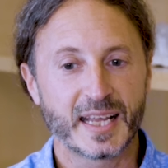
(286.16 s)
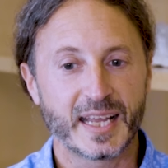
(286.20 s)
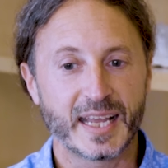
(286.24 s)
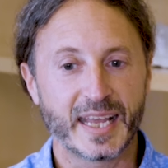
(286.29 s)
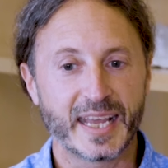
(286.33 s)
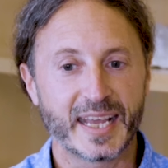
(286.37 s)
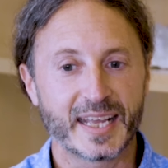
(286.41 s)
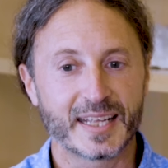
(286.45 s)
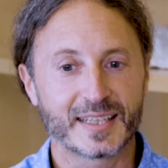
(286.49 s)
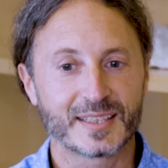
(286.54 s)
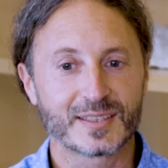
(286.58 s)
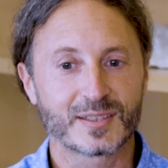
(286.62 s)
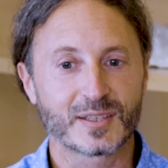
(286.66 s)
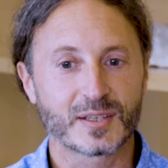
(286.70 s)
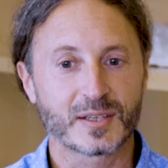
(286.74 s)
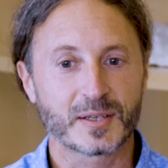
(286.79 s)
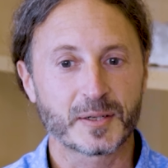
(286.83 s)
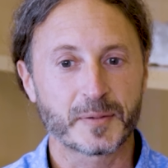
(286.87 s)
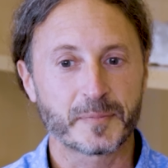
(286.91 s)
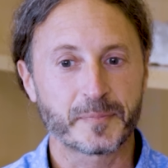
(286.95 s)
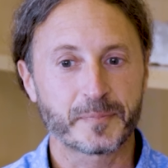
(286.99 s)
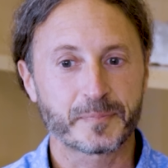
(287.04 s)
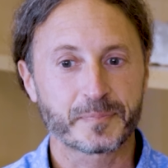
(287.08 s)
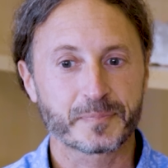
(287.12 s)
And
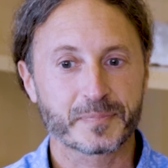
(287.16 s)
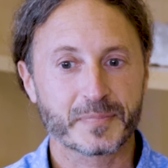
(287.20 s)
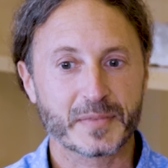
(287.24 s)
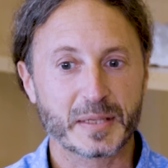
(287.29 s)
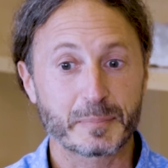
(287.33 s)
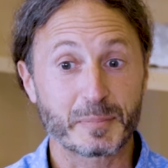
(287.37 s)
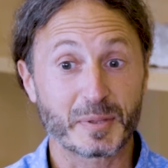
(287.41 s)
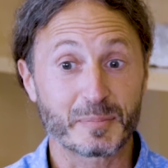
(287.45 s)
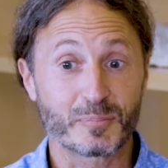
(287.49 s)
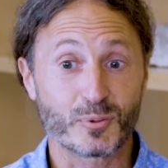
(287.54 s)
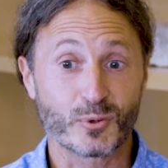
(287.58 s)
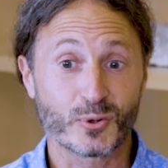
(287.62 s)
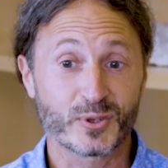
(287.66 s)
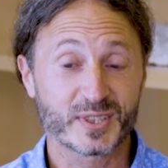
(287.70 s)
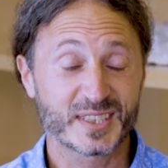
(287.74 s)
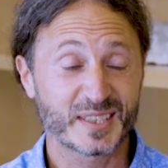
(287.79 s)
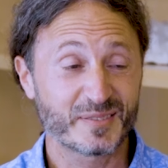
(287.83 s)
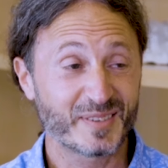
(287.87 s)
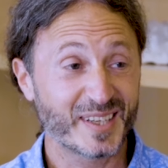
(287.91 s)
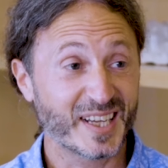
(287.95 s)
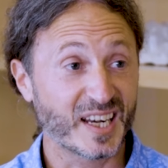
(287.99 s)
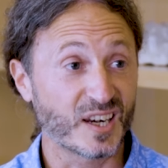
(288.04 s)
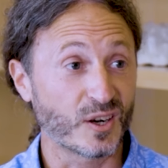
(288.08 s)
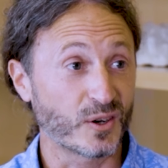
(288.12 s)
um, but
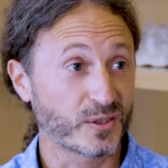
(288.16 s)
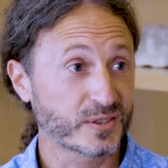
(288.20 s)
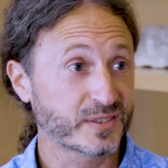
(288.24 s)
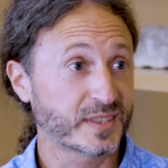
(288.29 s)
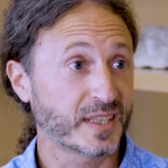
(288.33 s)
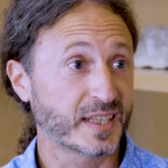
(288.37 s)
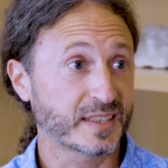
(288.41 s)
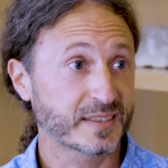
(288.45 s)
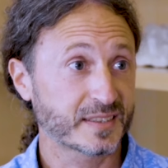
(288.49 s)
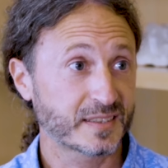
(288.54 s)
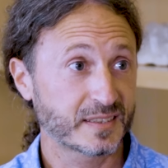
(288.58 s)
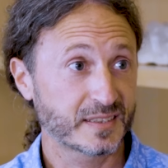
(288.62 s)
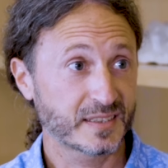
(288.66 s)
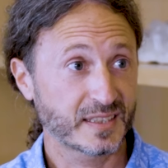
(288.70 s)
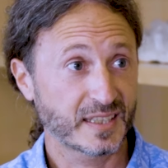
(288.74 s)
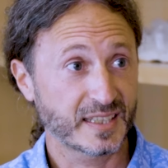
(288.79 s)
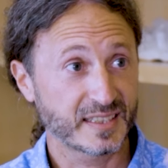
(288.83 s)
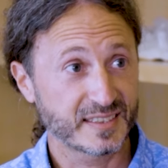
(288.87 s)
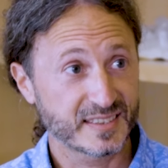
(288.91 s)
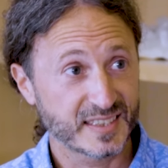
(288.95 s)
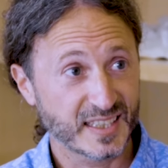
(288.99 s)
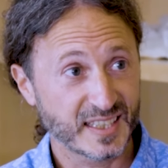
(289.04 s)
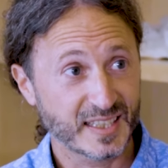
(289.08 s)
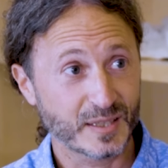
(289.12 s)
progressively I lost that.
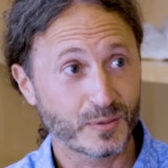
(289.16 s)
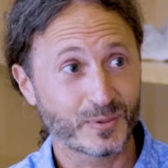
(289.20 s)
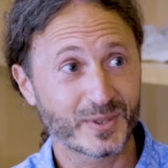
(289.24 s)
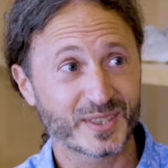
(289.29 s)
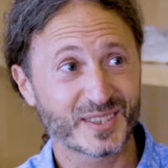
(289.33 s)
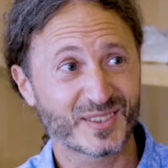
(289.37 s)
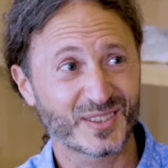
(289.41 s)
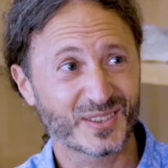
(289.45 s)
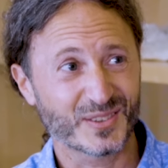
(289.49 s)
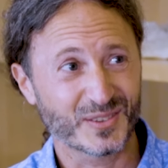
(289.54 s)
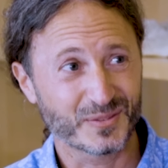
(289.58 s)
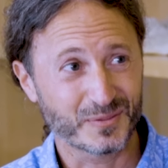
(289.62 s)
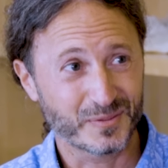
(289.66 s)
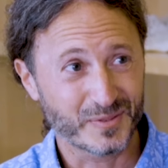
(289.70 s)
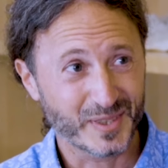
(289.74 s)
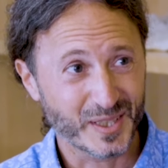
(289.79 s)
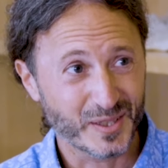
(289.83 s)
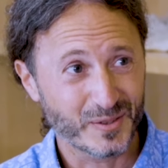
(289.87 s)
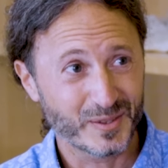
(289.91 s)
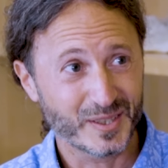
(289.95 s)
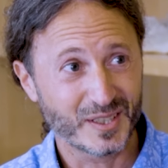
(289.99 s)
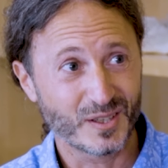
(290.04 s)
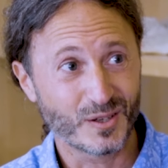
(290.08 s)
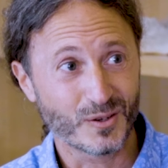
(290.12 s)
And then I went on a
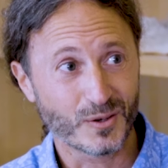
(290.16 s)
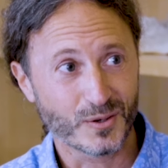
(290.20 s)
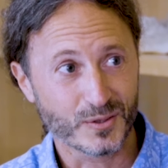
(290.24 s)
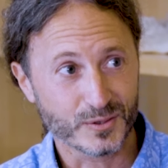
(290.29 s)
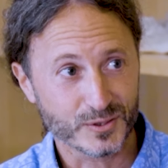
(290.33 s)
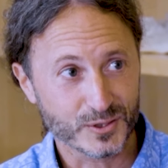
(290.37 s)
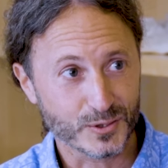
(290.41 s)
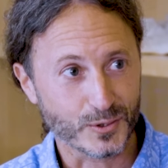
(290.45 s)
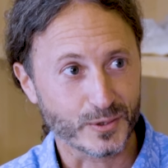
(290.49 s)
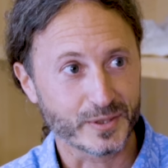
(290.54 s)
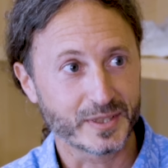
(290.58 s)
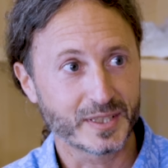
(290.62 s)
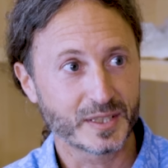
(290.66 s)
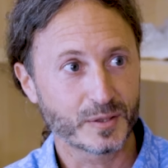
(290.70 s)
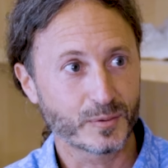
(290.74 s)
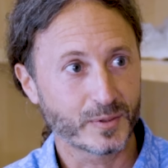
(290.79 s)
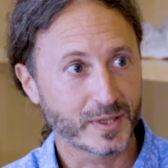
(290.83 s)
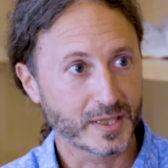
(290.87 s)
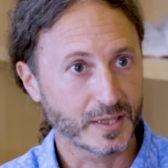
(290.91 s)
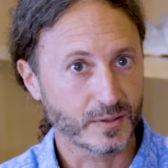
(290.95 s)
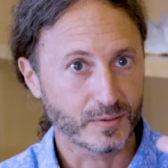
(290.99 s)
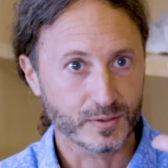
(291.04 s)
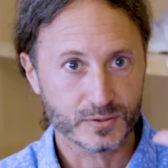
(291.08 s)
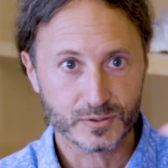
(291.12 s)
very long journey
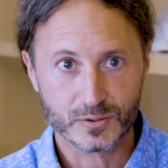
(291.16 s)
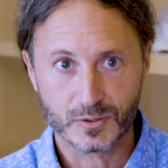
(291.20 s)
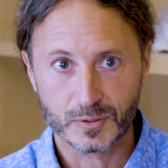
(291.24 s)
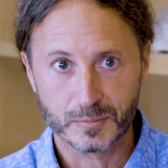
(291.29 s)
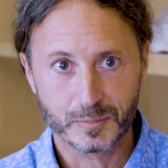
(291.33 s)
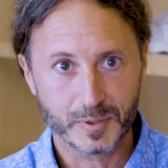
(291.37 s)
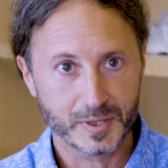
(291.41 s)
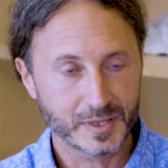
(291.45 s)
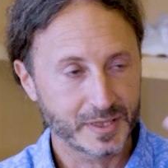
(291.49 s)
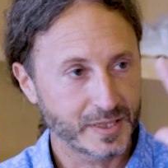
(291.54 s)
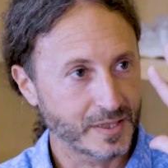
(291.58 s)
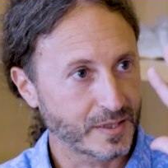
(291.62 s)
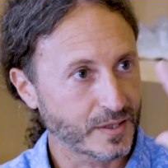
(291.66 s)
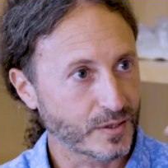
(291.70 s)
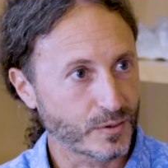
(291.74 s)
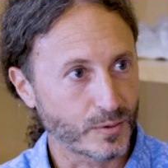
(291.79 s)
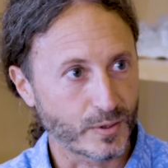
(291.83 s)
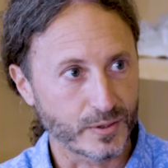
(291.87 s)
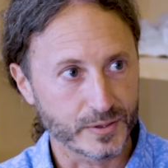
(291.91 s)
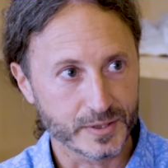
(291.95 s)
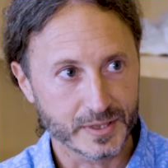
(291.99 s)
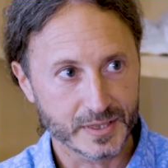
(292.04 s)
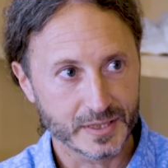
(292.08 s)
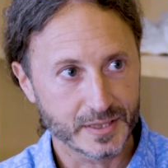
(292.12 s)
when I was completely
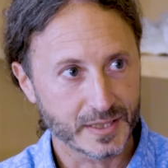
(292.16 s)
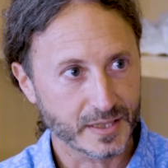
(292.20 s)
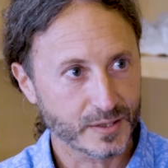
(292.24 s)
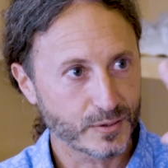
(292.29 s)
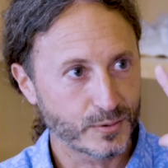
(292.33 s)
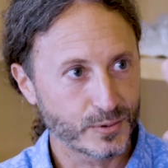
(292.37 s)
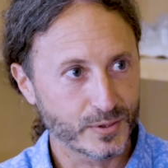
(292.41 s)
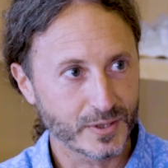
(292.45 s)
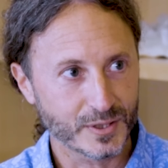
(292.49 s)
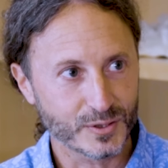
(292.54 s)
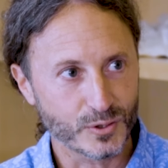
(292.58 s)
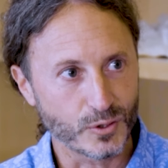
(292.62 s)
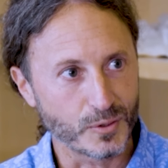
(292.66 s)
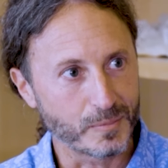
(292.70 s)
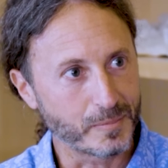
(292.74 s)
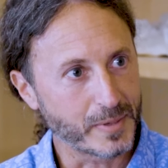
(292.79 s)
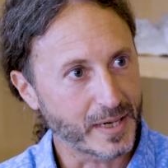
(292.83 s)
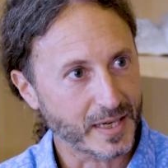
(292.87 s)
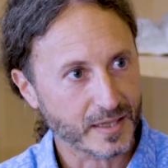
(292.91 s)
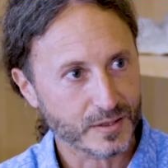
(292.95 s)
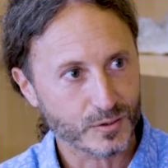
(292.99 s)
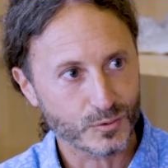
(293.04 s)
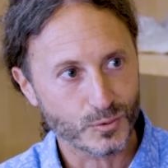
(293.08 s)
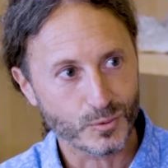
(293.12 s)
ungrounded. I couldn't go
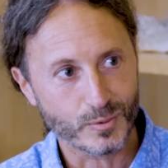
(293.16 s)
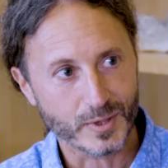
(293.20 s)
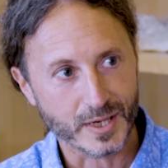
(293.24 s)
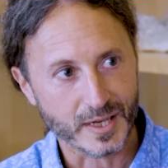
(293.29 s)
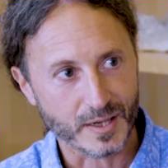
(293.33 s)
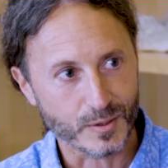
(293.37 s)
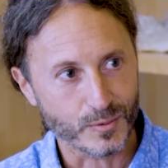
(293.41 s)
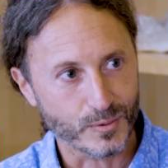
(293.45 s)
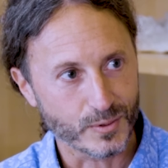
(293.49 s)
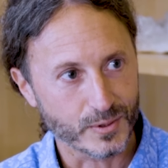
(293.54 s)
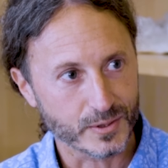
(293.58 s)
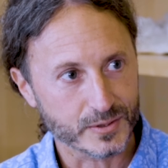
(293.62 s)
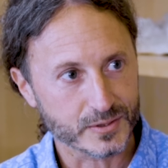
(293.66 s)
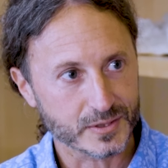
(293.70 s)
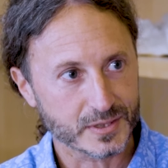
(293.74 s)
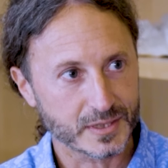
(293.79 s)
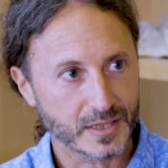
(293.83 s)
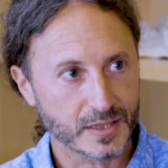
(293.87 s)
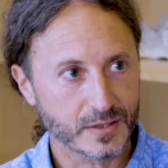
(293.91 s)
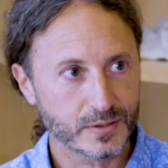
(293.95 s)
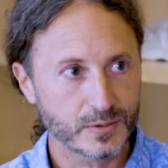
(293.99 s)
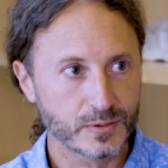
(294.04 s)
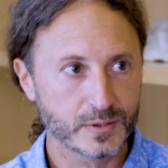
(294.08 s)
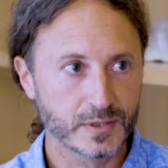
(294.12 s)
back to what I was.
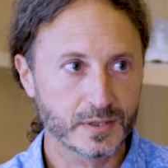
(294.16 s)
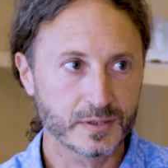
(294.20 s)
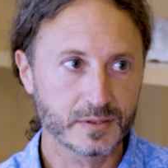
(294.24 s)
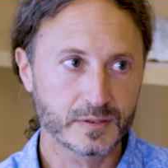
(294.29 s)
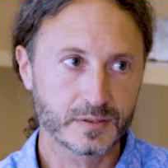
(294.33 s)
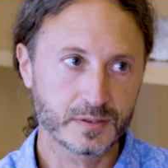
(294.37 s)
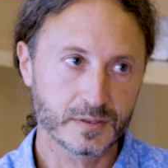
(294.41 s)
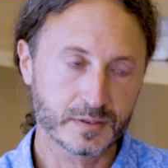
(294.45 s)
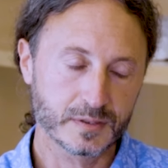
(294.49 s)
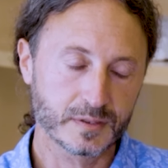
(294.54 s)
I couldn't, yeah.